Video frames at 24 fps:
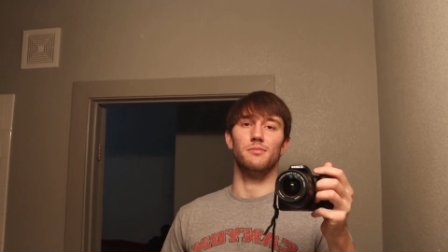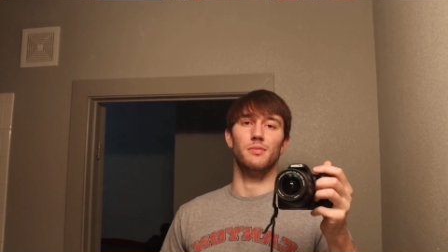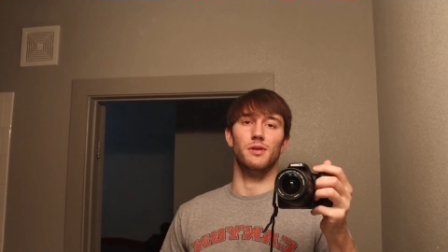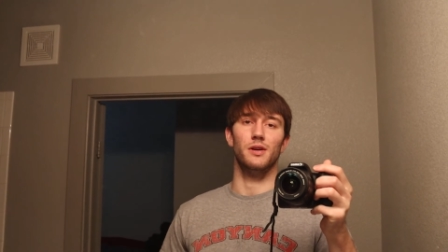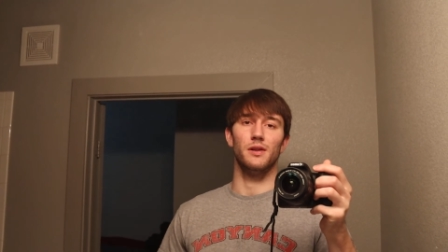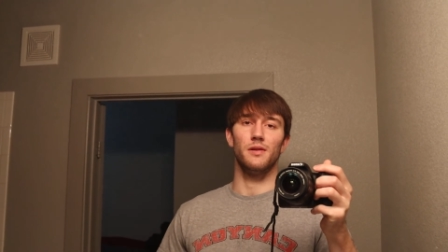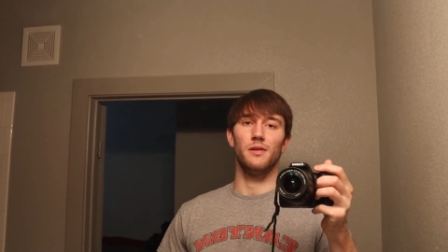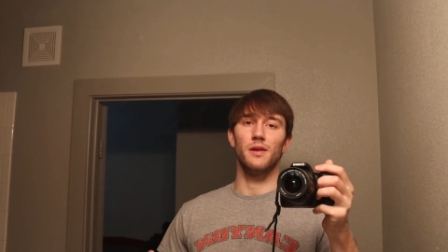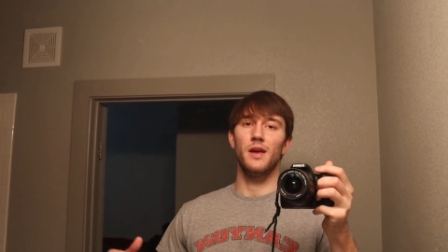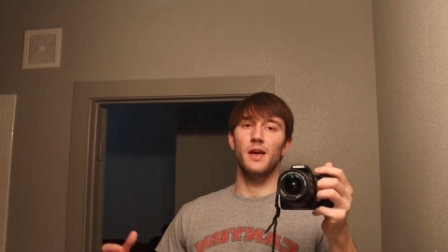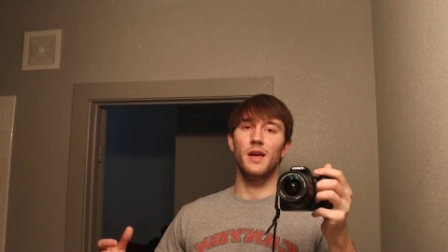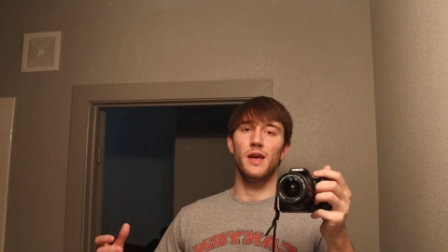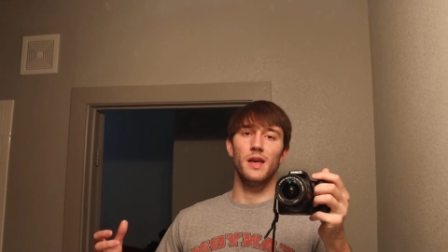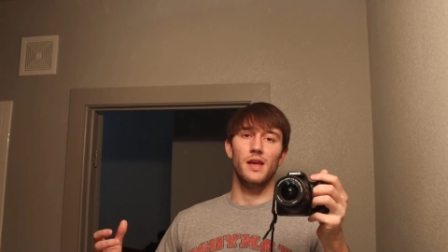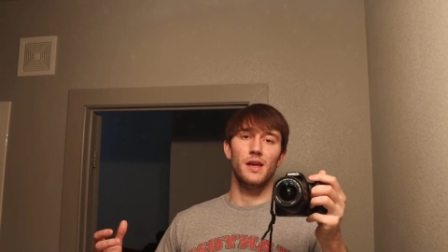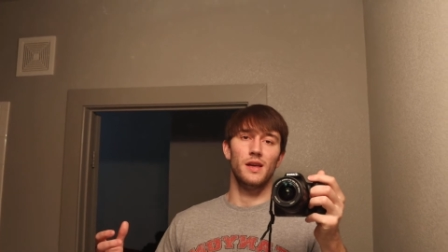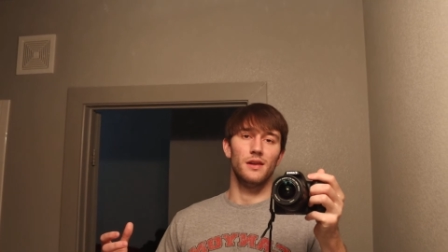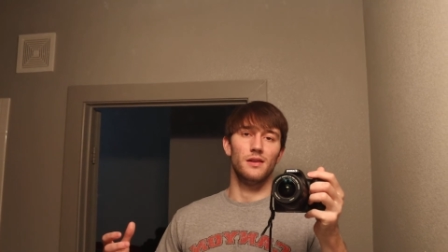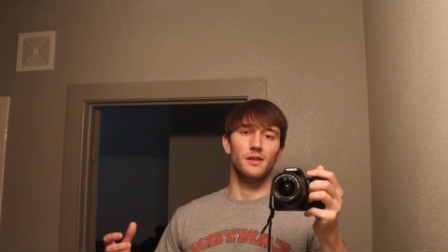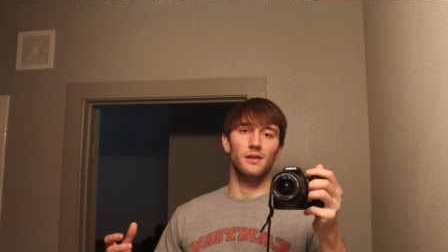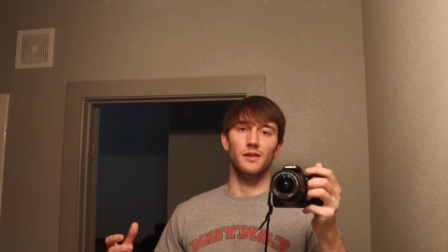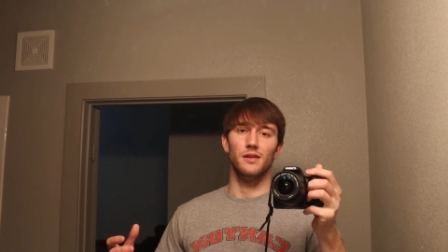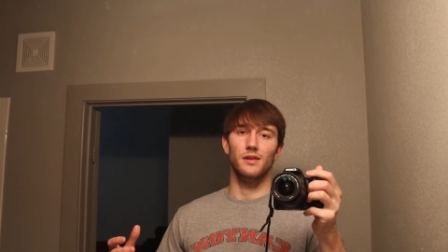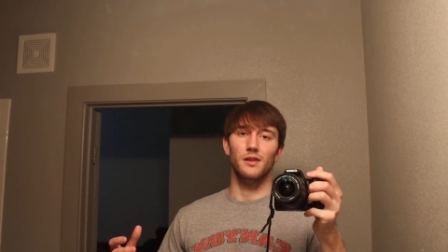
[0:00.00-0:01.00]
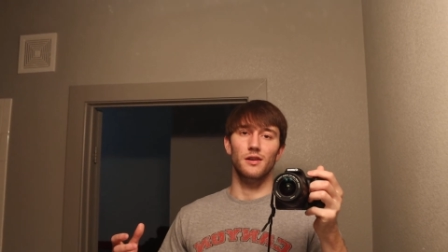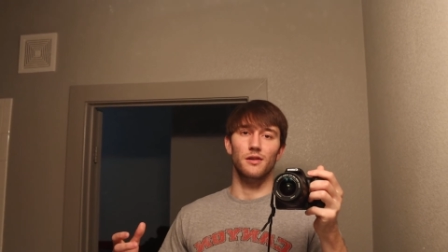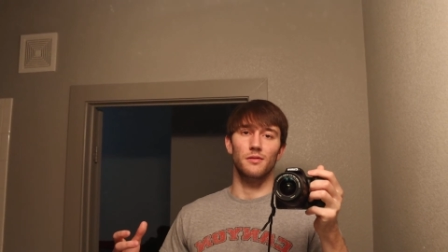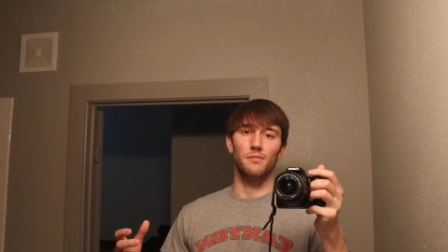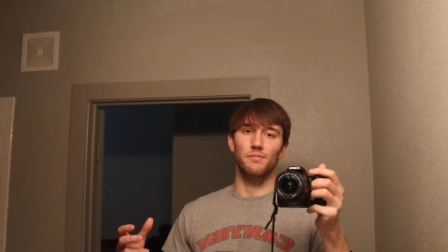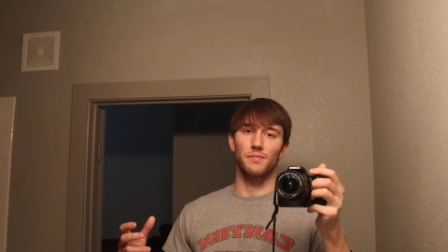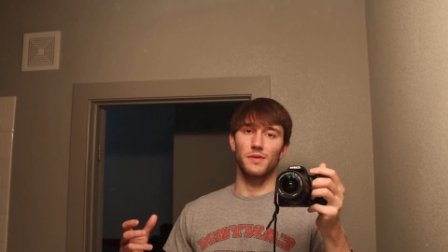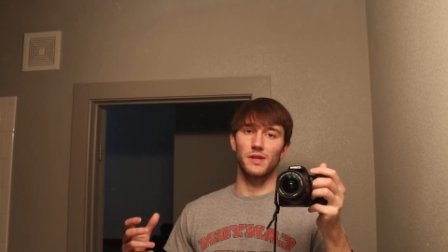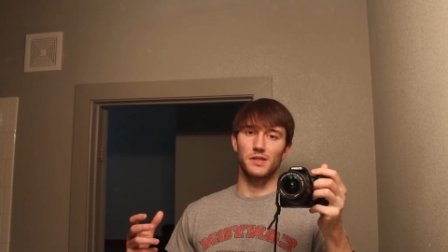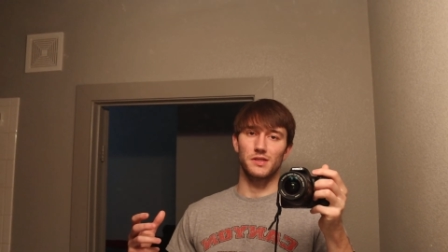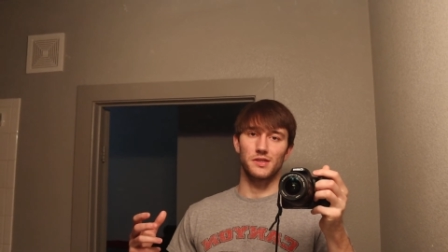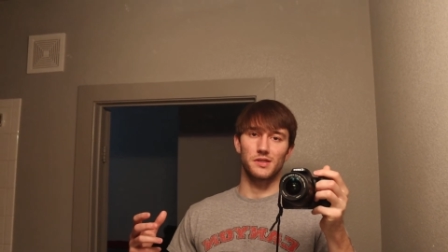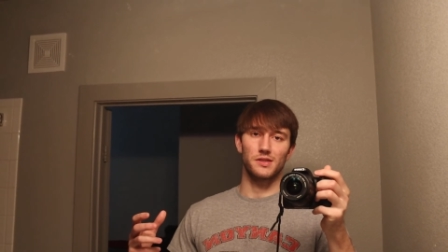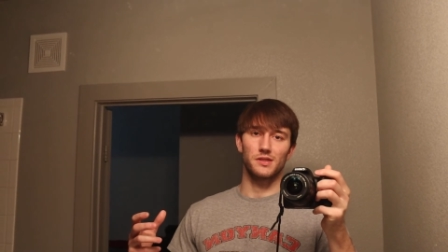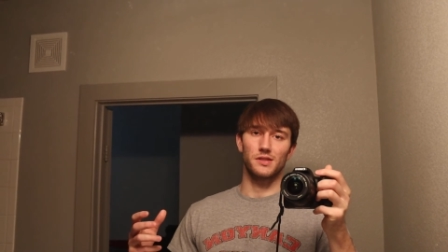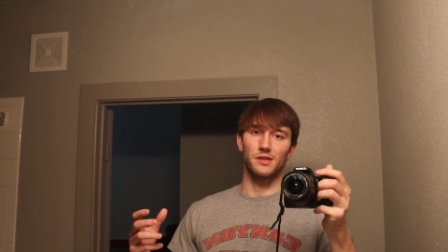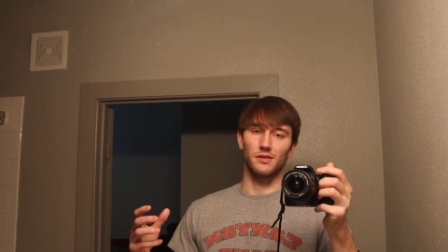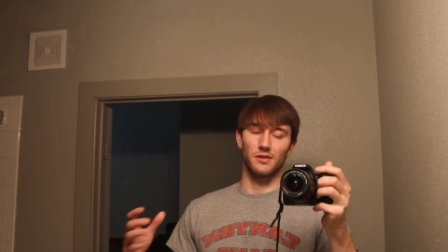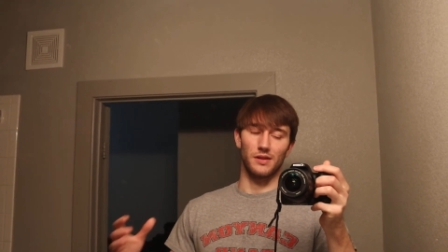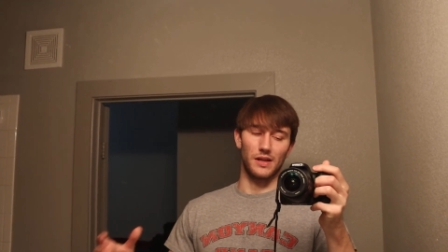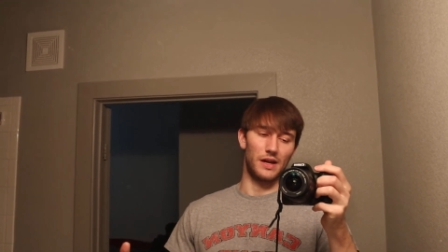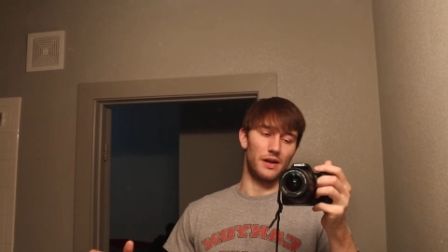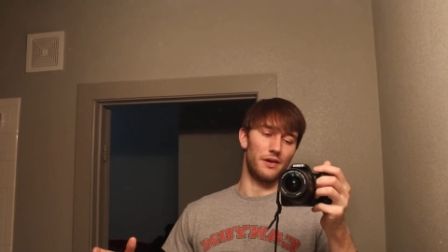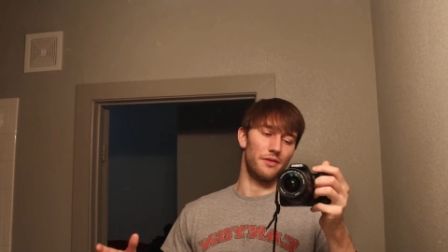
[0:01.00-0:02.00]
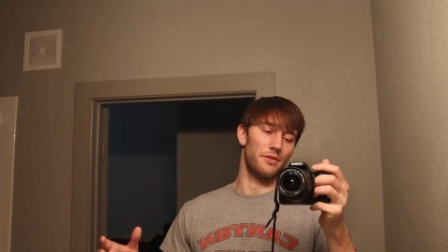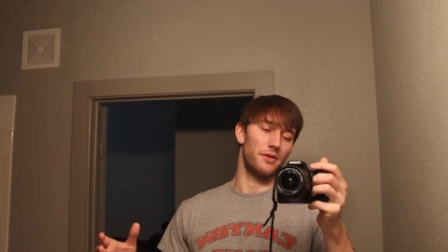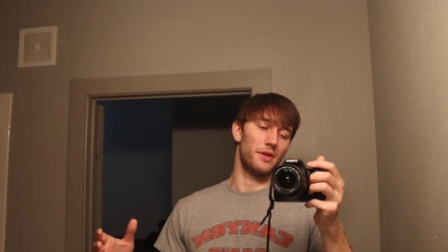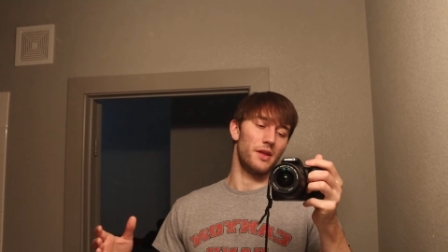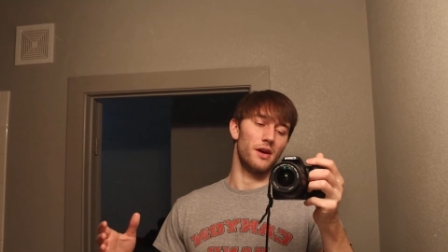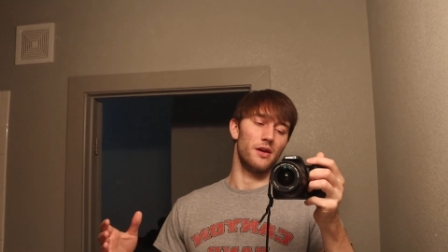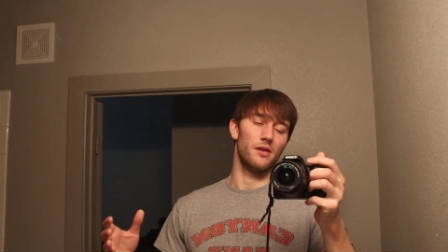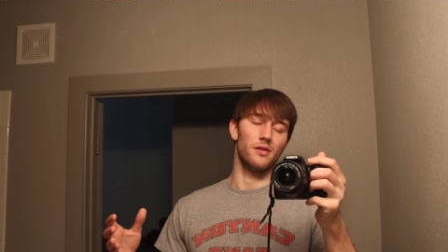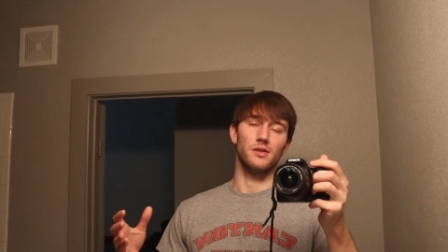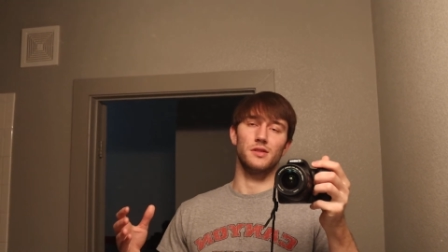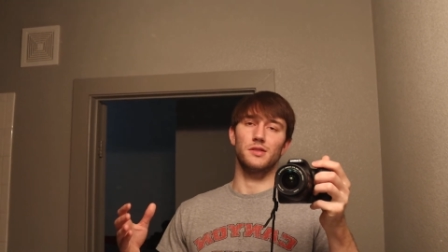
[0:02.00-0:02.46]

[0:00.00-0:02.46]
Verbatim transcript: but, you know, it's still out there.